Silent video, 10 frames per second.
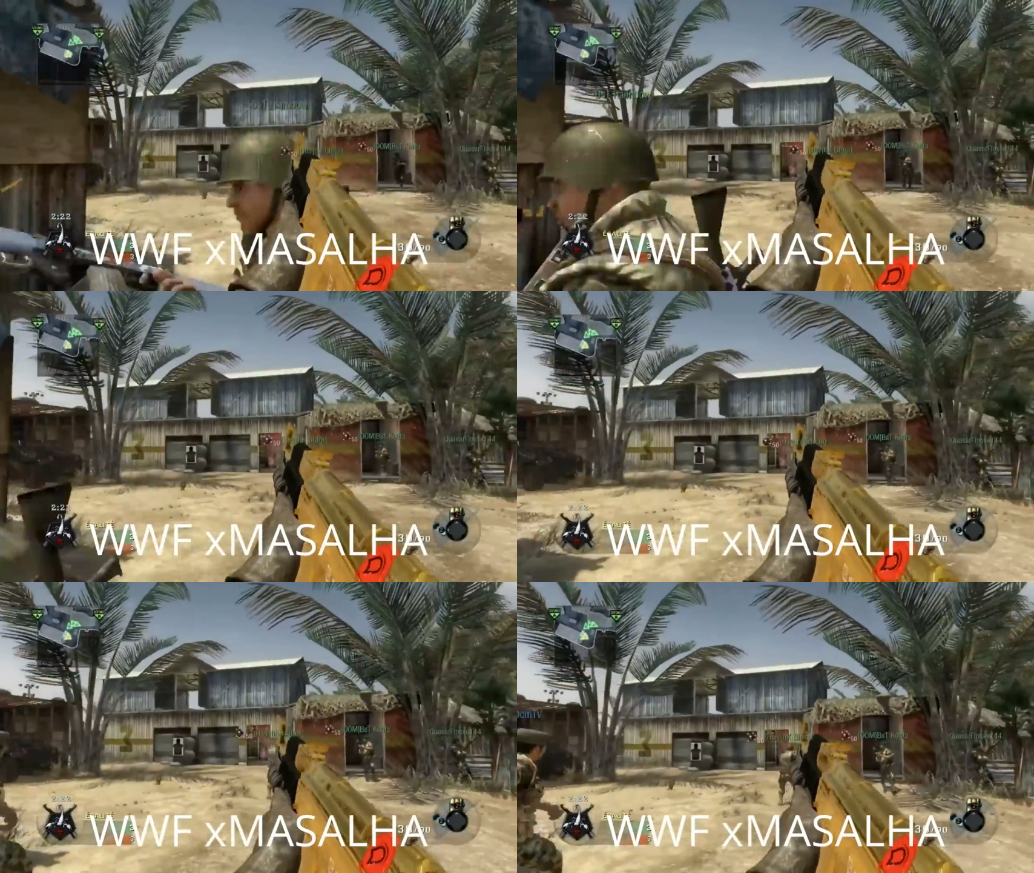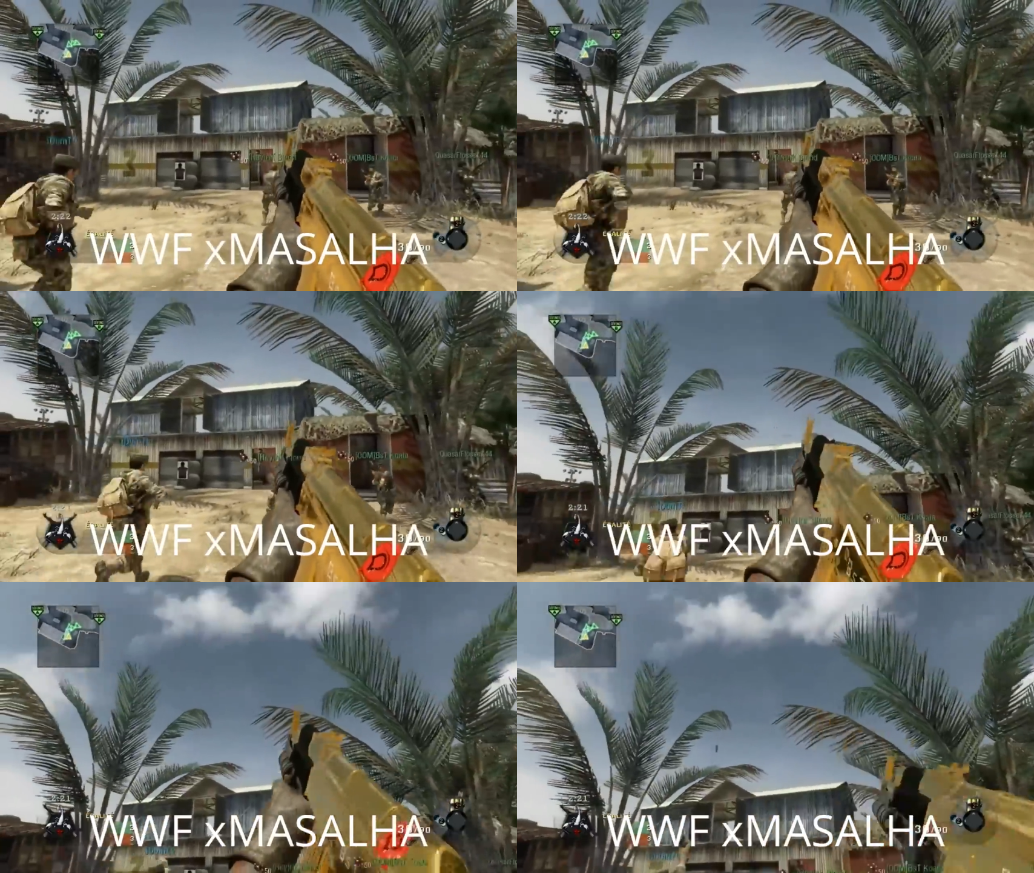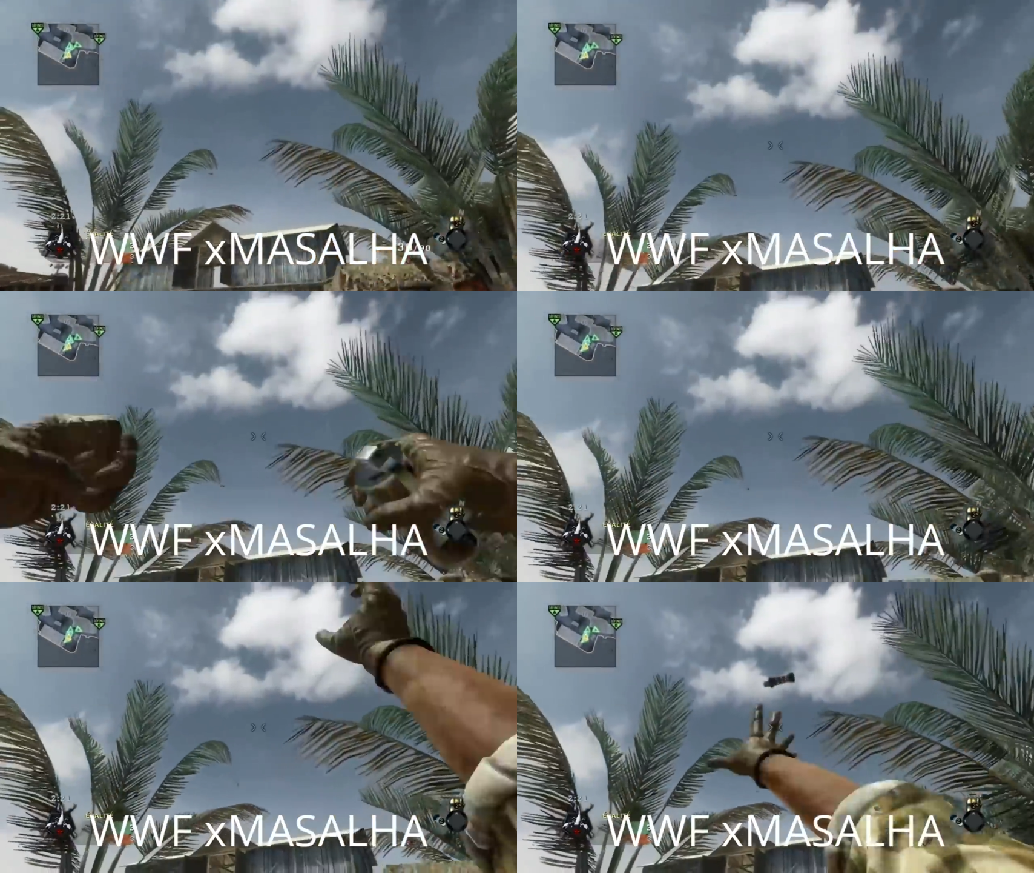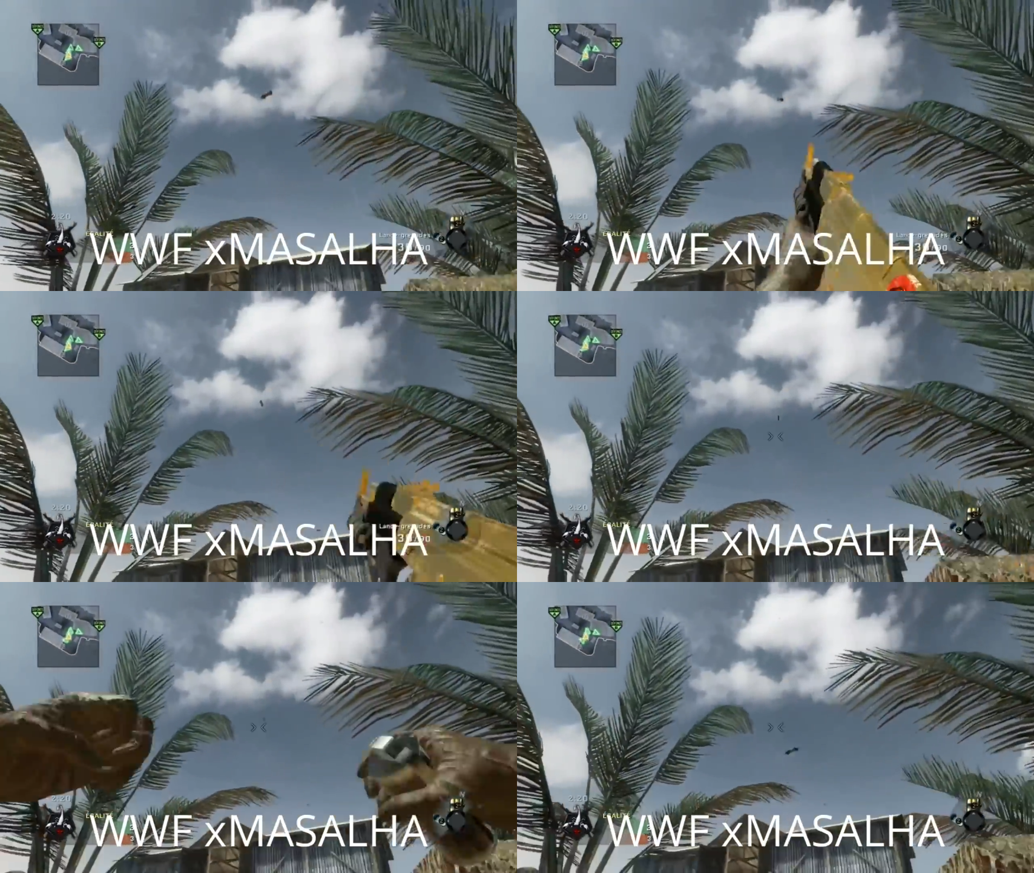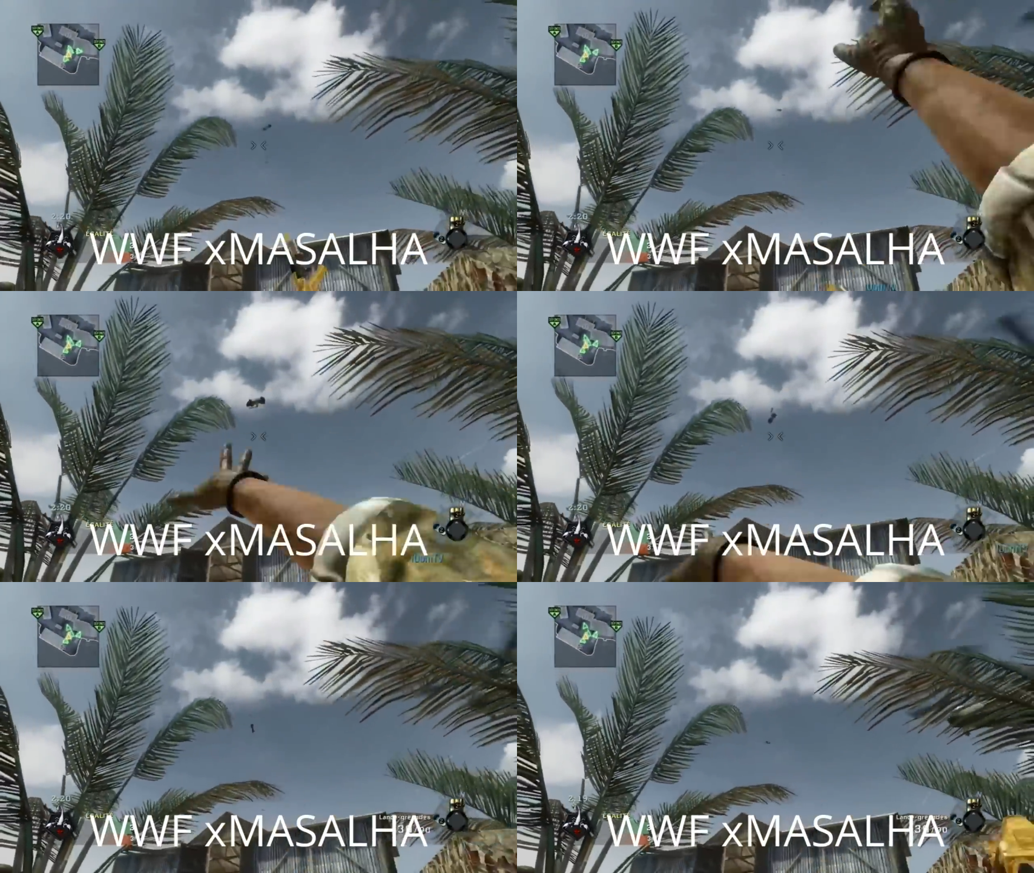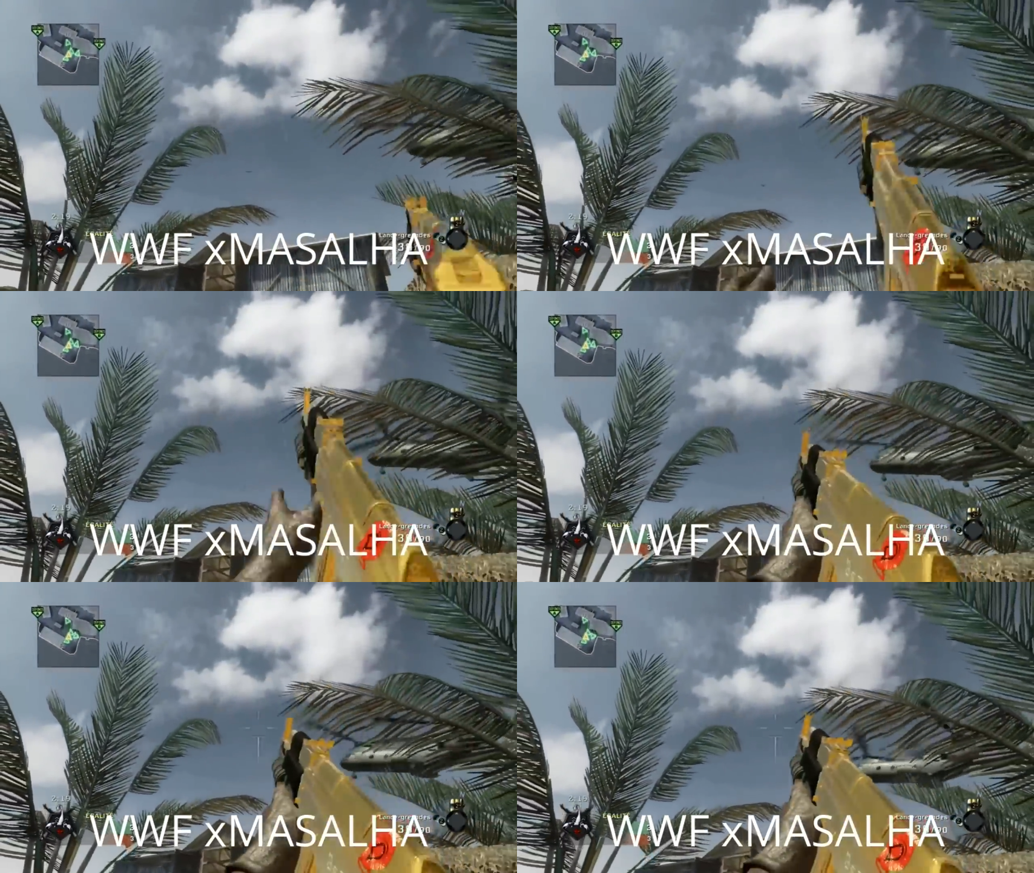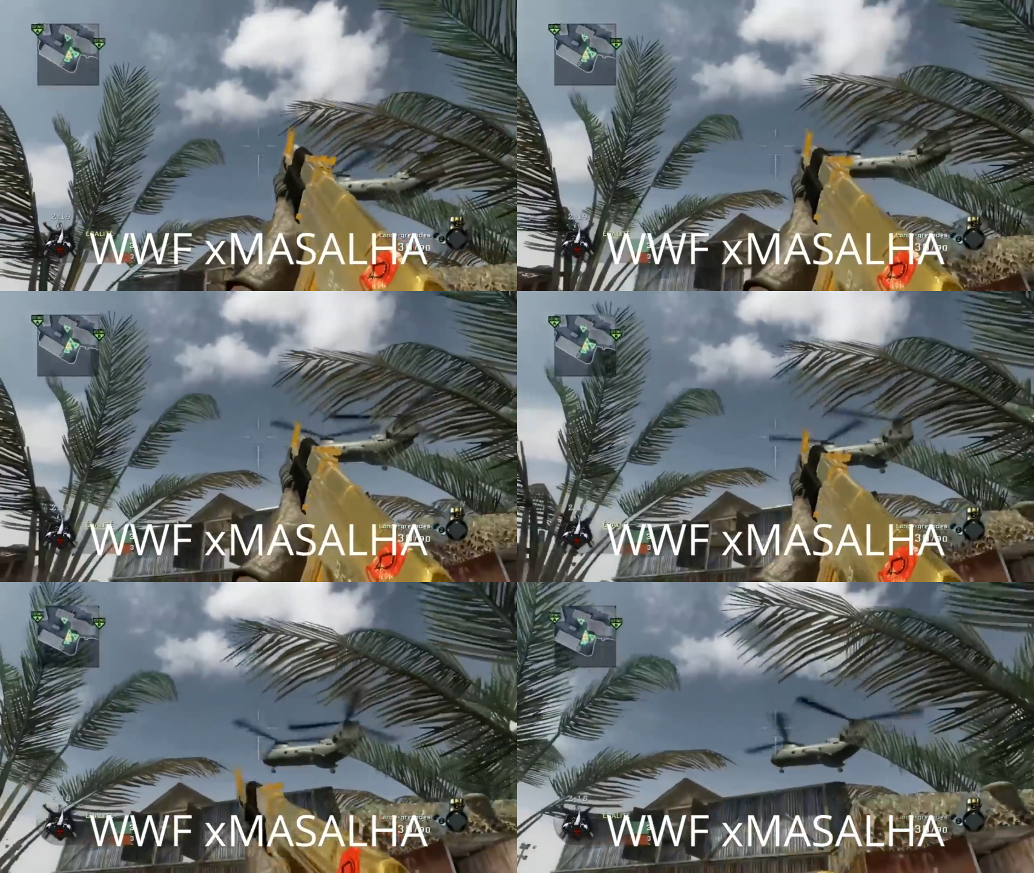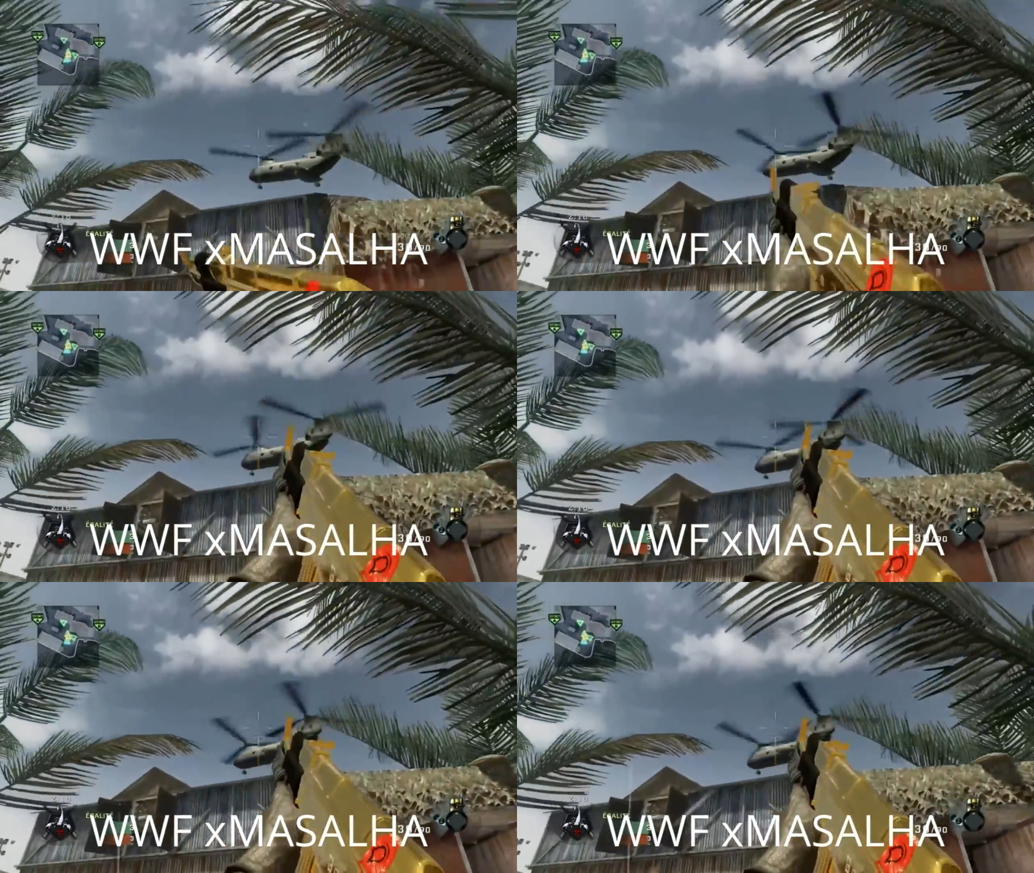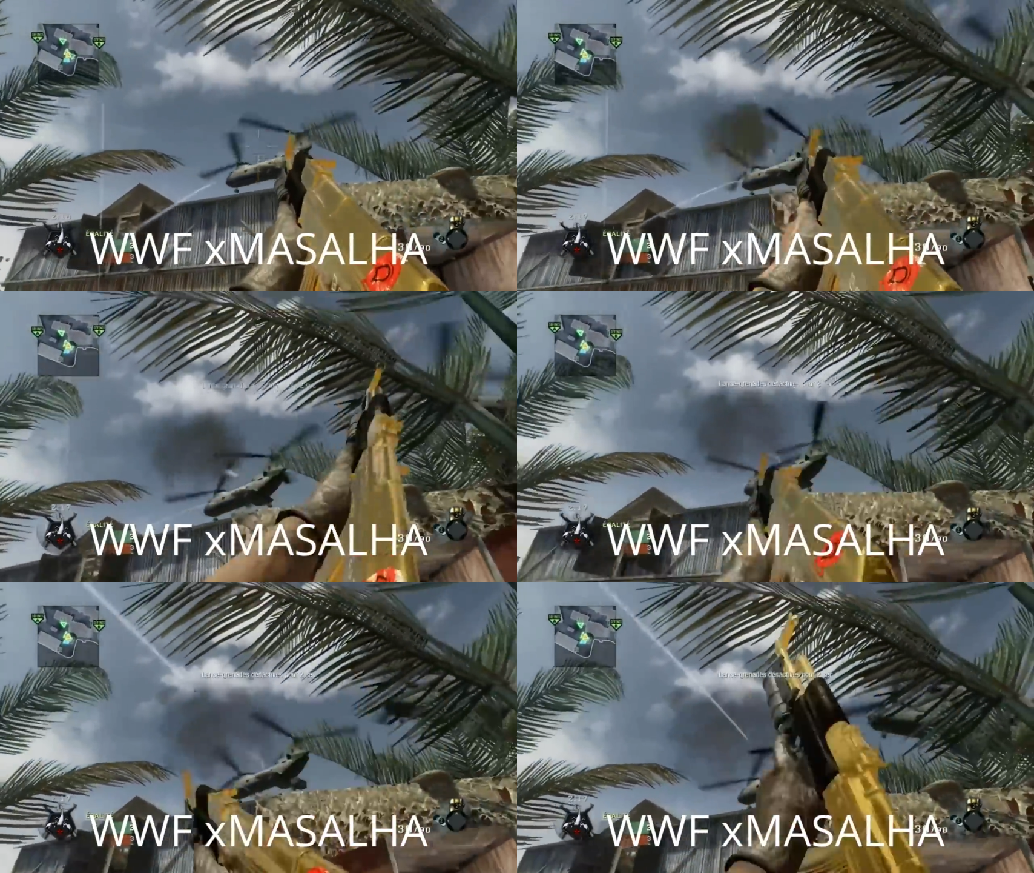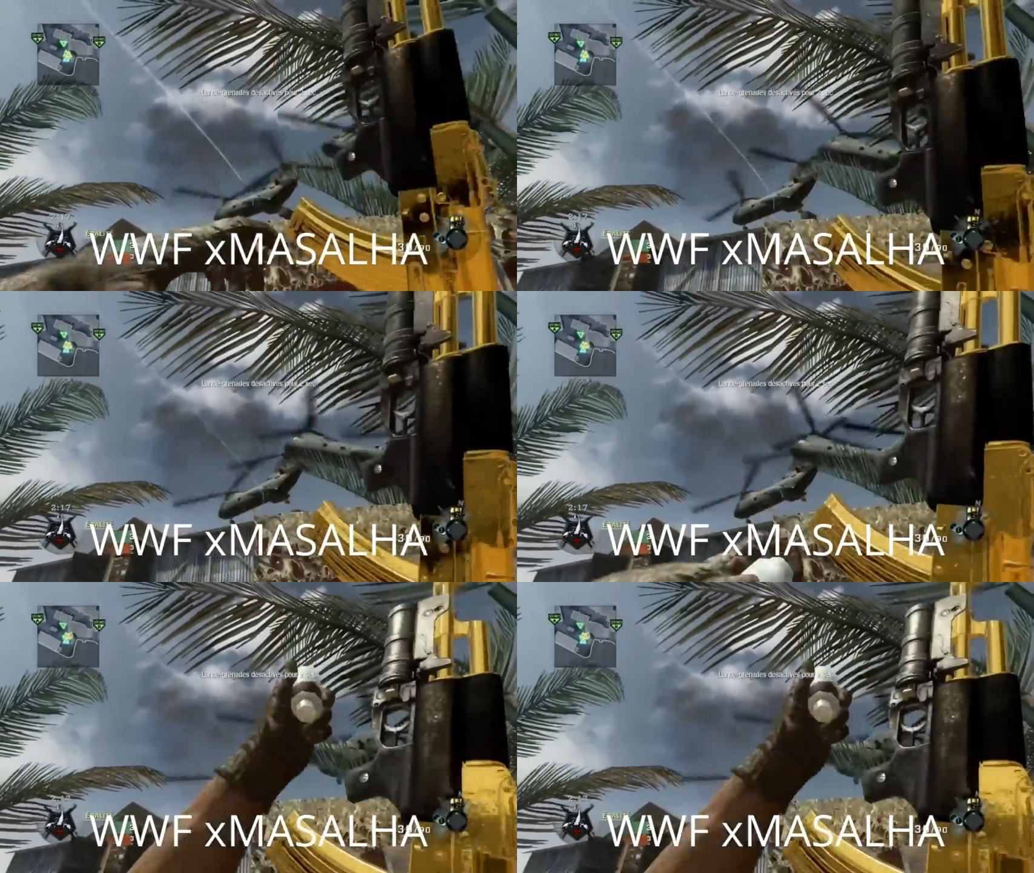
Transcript: [unreadable: no face in view]